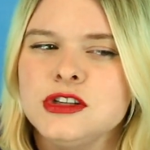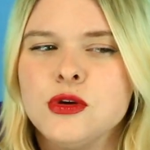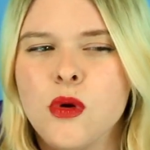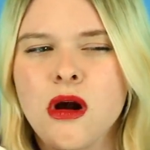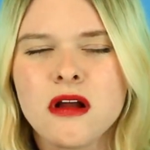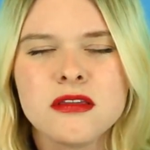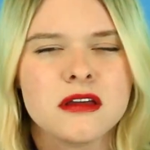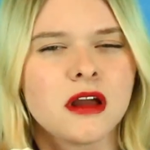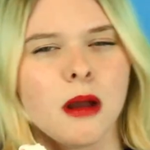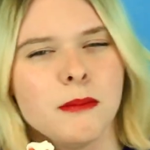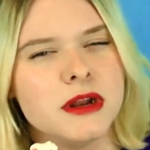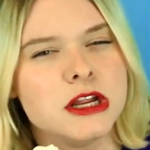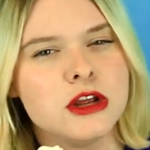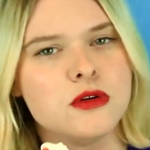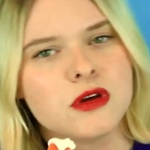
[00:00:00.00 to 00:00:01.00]
are the company
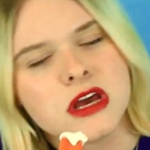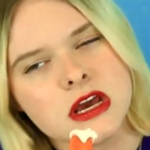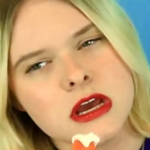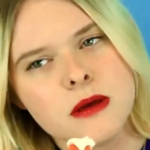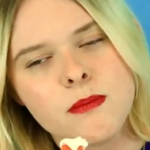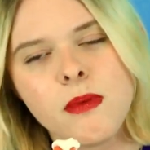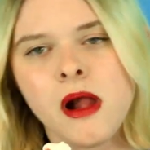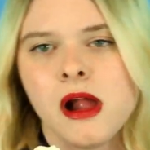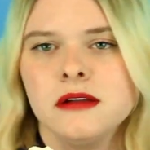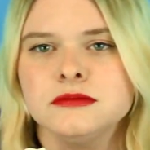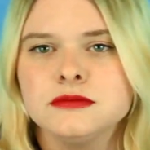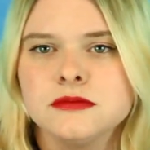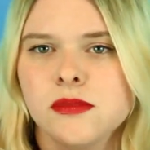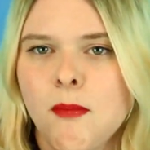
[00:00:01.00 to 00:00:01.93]
you keep, and.